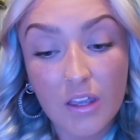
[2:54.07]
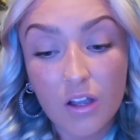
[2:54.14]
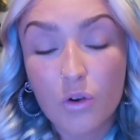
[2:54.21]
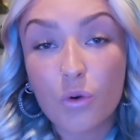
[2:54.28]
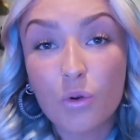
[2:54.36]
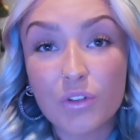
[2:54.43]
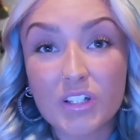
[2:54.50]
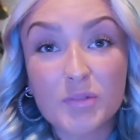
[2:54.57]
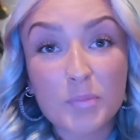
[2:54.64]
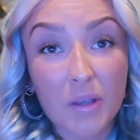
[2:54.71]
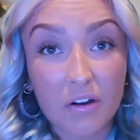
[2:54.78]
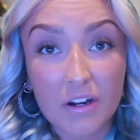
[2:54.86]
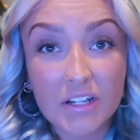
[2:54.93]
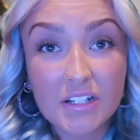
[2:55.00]
a cool
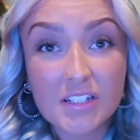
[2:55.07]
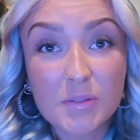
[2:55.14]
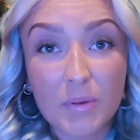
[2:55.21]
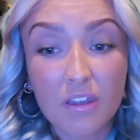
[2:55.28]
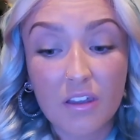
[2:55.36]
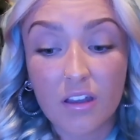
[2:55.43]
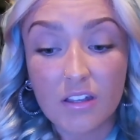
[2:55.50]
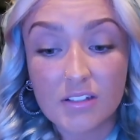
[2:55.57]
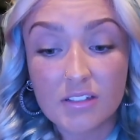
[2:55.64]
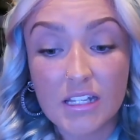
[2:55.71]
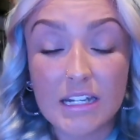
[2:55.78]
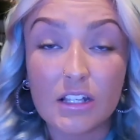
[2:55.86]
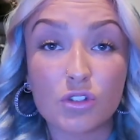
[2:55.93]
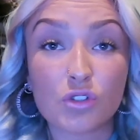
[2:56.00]
experience because
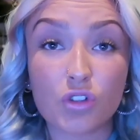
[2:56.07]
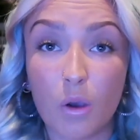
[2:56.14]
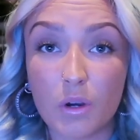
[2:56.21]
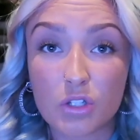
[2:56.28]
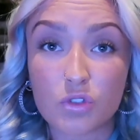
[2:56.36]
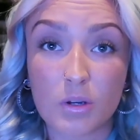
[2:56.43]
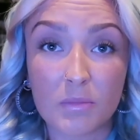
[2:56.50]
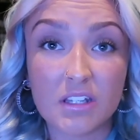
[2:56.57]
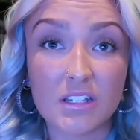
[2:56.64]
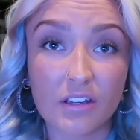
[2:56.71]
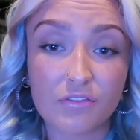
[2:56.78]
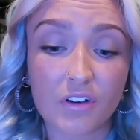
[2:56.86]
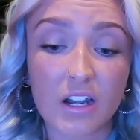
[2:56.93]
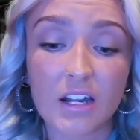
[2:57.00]
it is so extremely
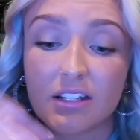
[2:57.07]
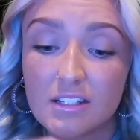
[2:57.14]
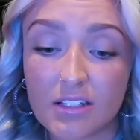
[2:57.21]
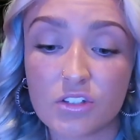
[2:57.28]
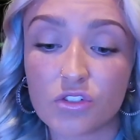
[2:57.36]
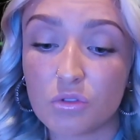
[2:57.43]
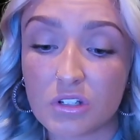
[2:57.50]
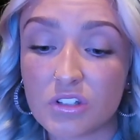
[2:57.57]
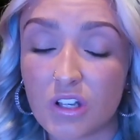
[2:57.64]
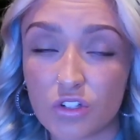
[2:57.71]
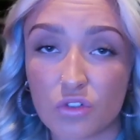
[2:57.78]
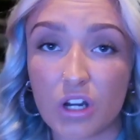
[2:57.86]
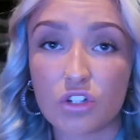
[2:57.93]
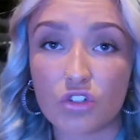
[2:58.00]
different and Disney is doing
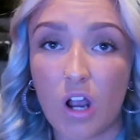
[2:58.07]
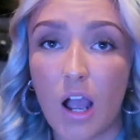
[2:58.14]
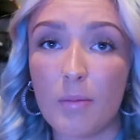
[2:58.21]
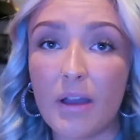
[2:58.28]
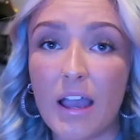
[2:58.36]
such a great job